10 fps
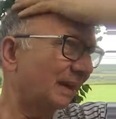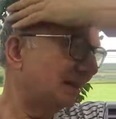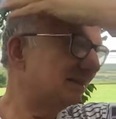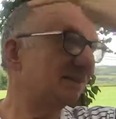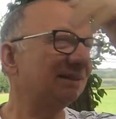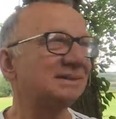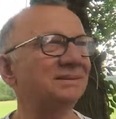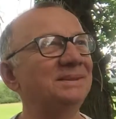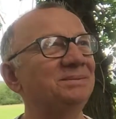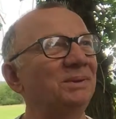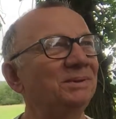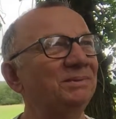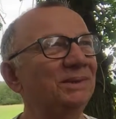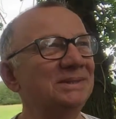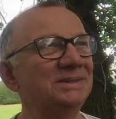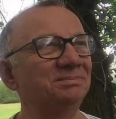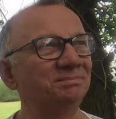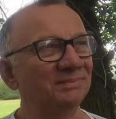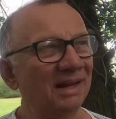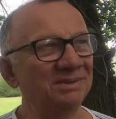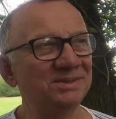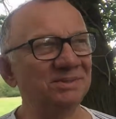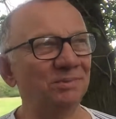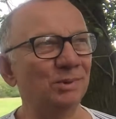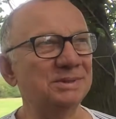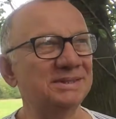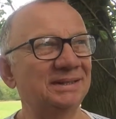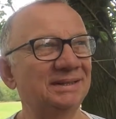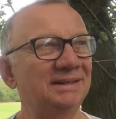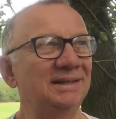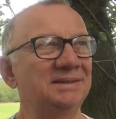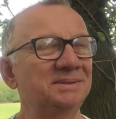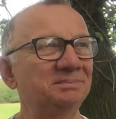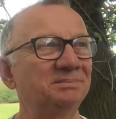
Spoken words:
is one of those. I used to work Saturdays.